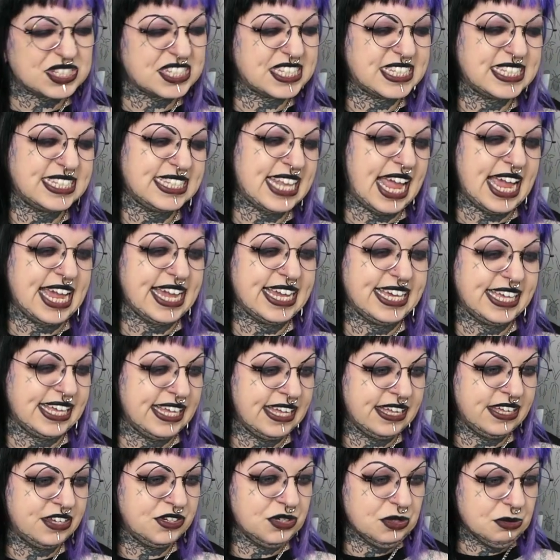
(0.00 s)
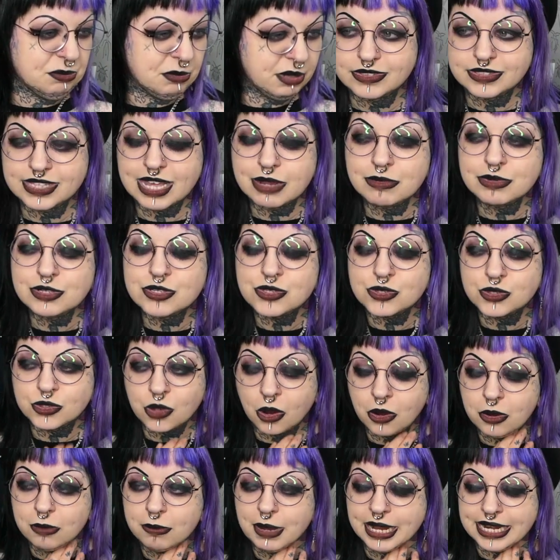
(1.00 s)
steak at home? There were
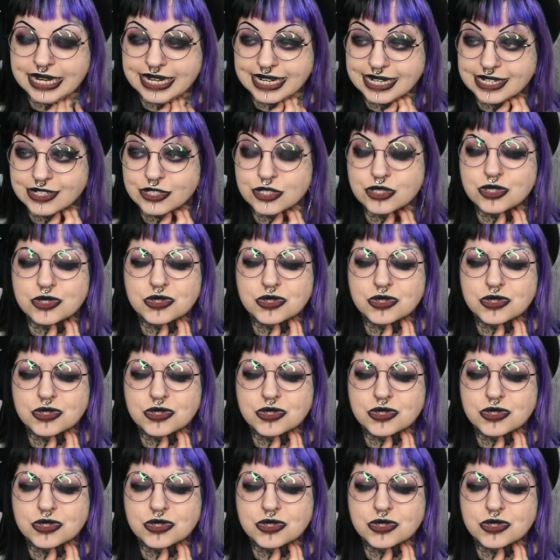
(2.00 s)
so many